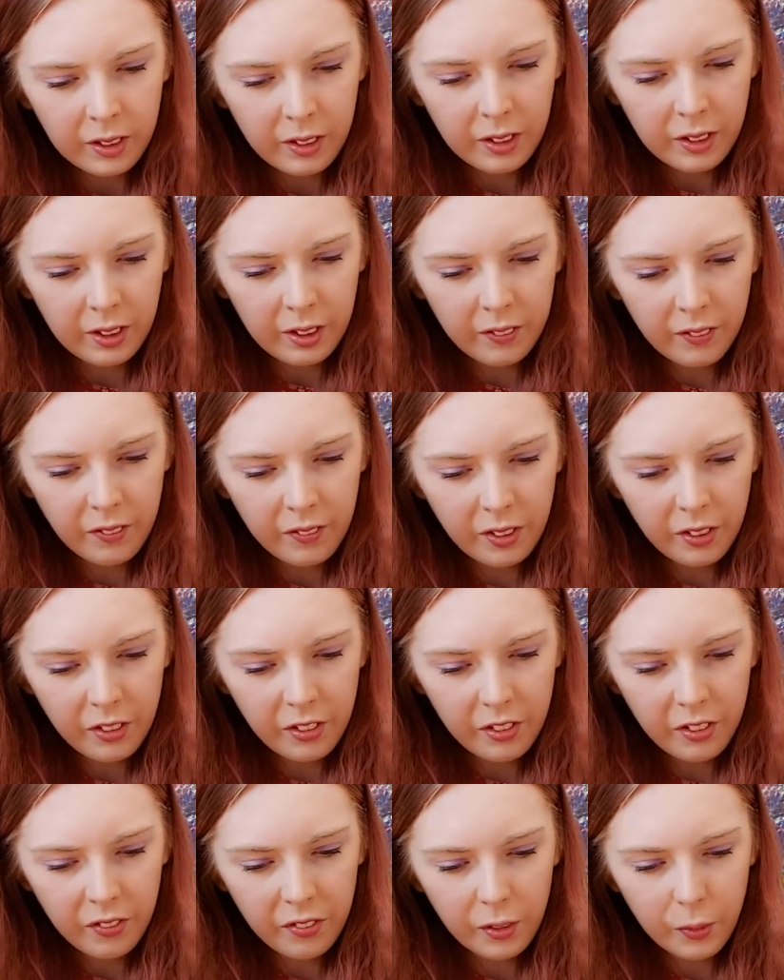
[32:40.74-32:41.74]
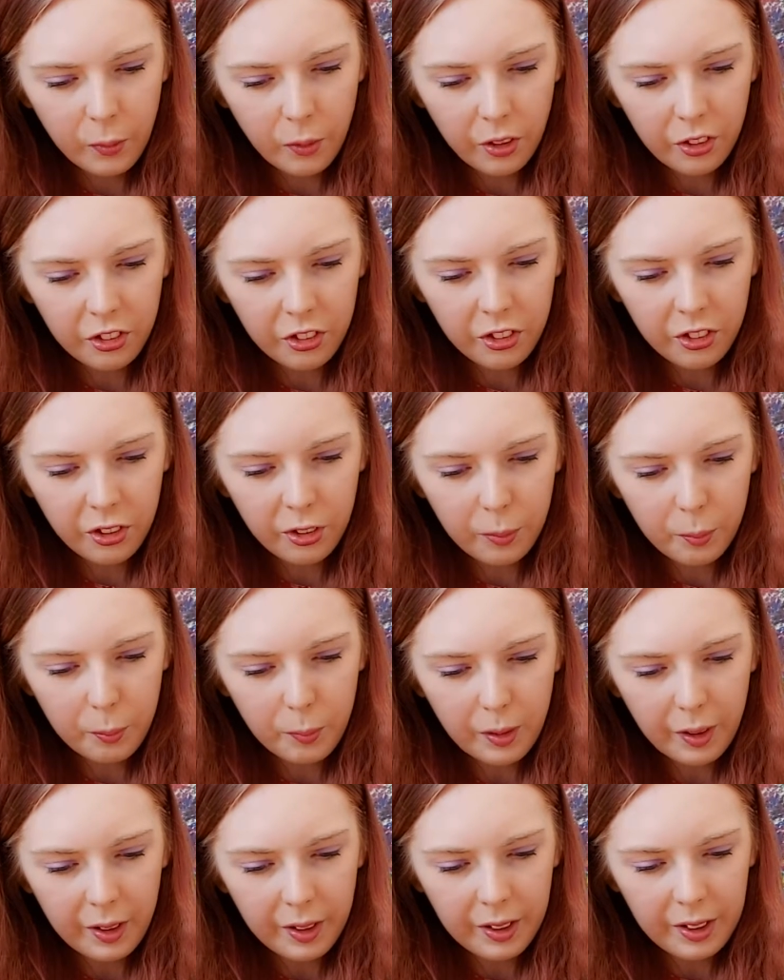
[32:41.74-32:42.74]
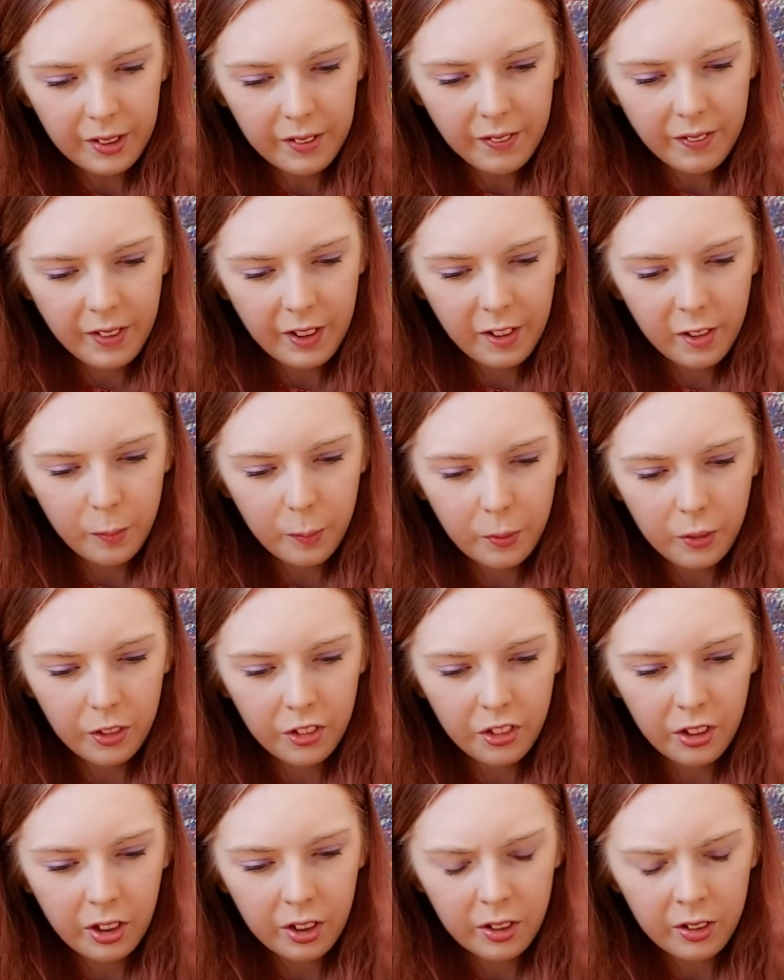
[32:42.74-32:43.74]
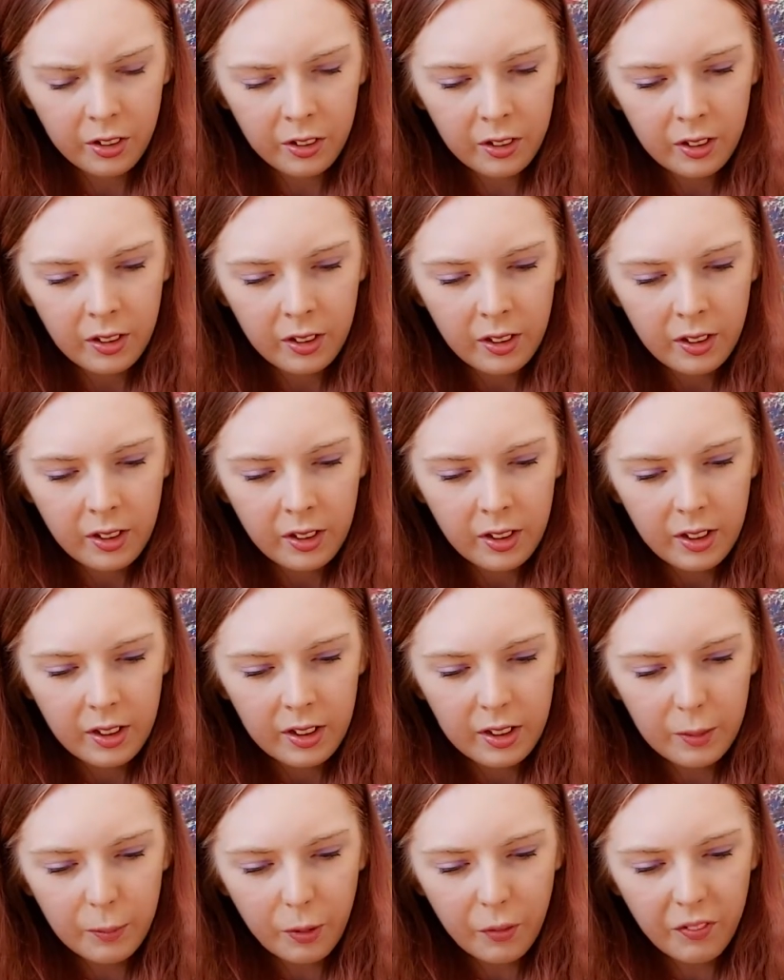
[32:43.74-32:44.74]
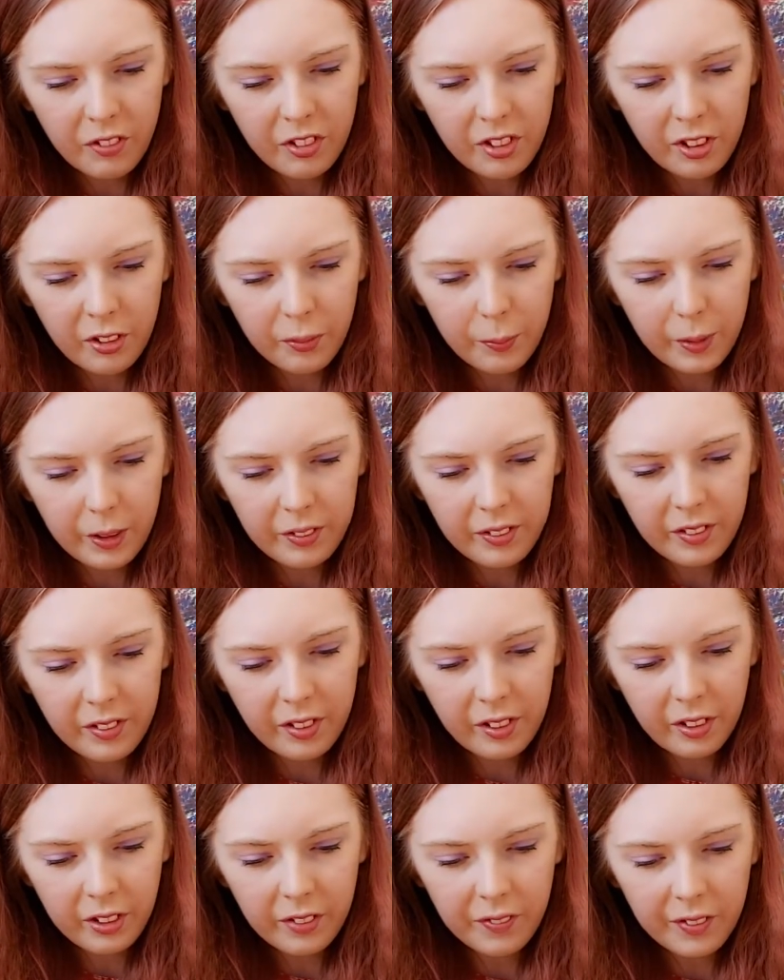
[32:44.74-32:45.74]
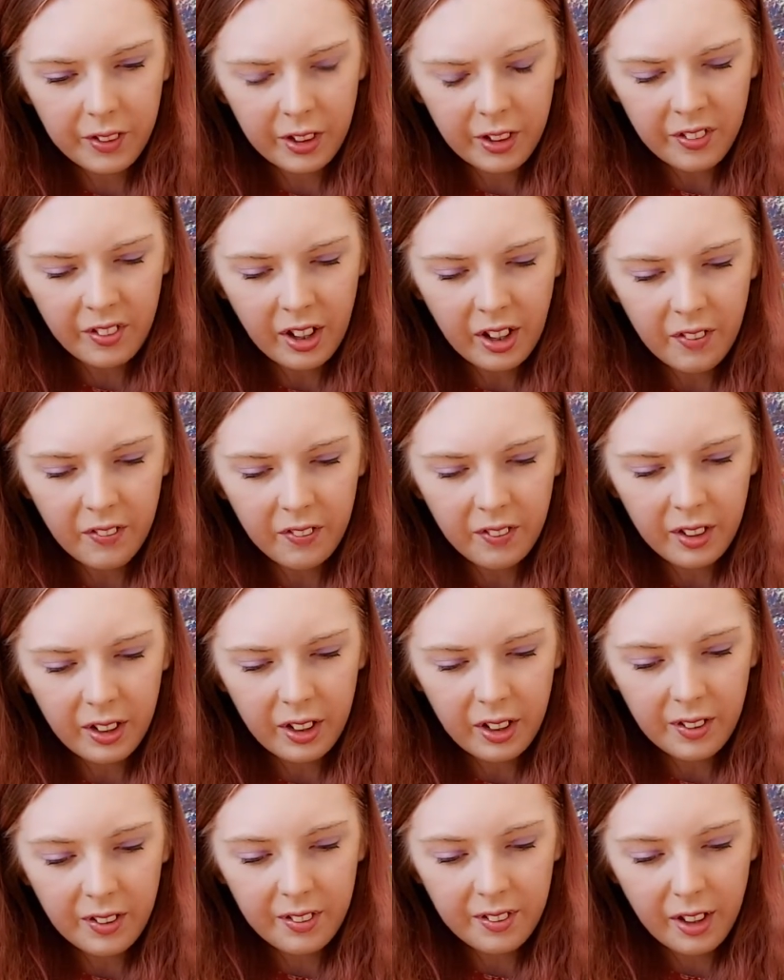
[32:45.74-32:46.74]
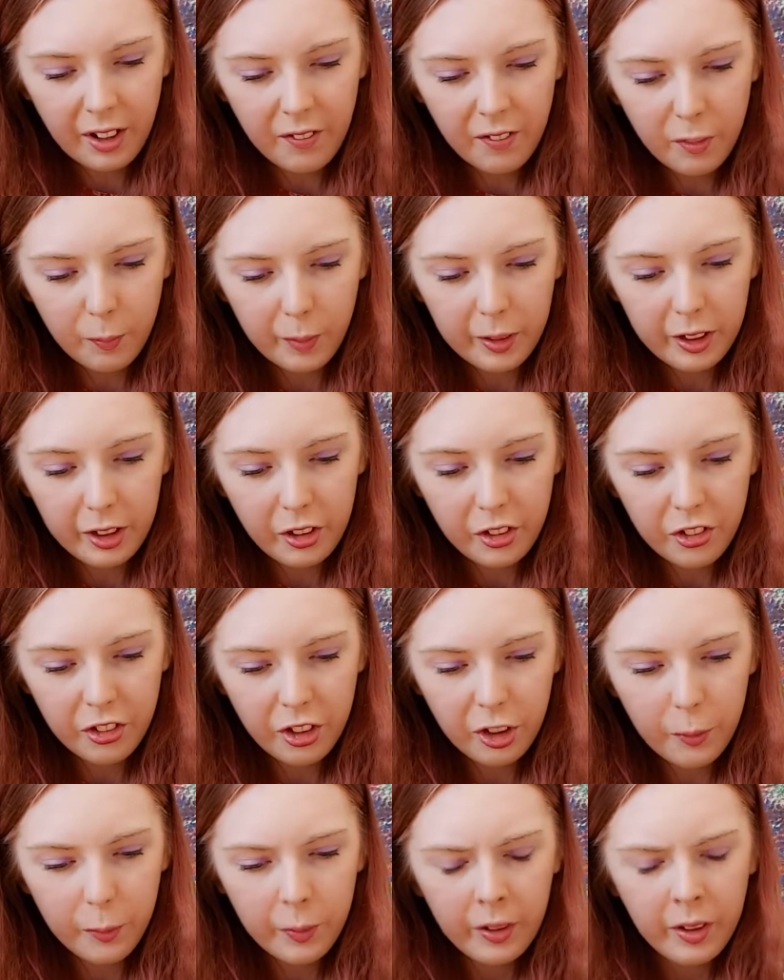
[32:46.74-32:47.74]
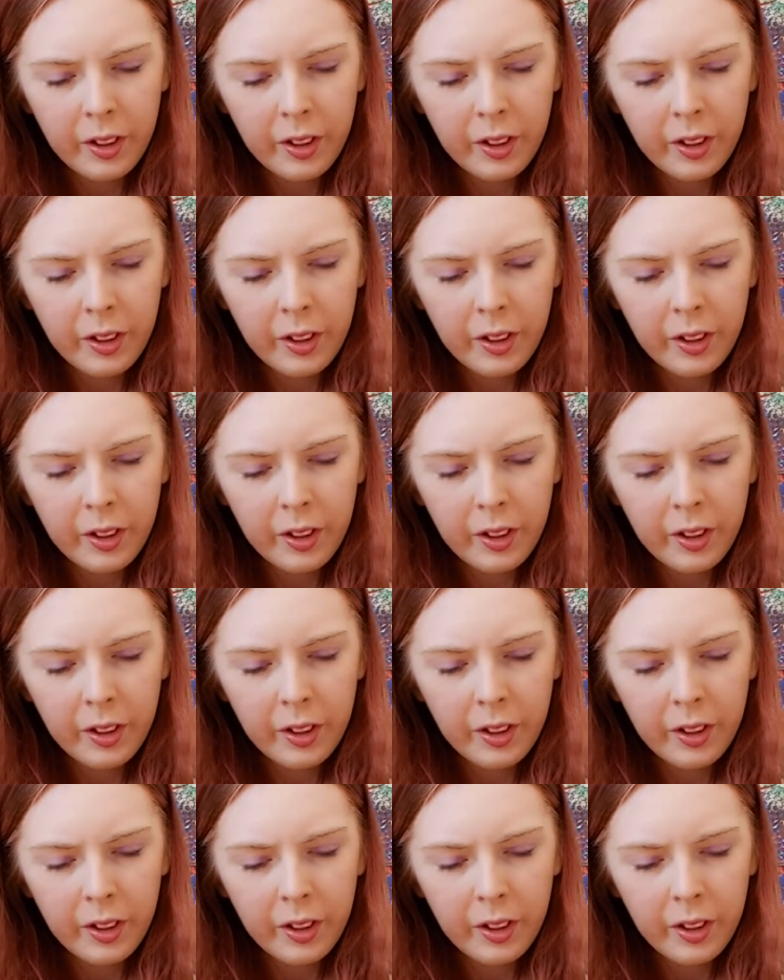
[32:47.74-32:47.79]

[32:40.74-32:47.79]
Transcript: Now for those of you watching on my Facebook channel, obviously you'll be able to see all the videos after, and the same for my YouTube.